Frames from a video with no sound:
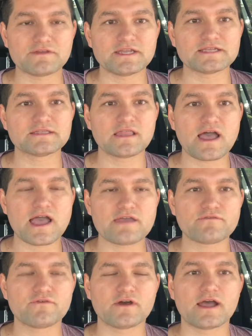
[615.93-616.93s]
It is
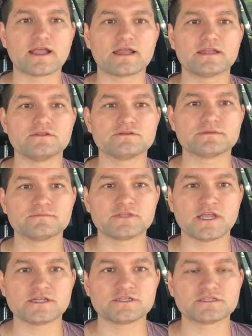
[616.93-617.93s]
live. I got to do some
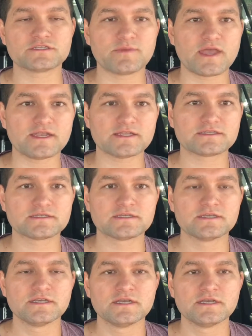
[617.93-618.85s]
changes, some edits.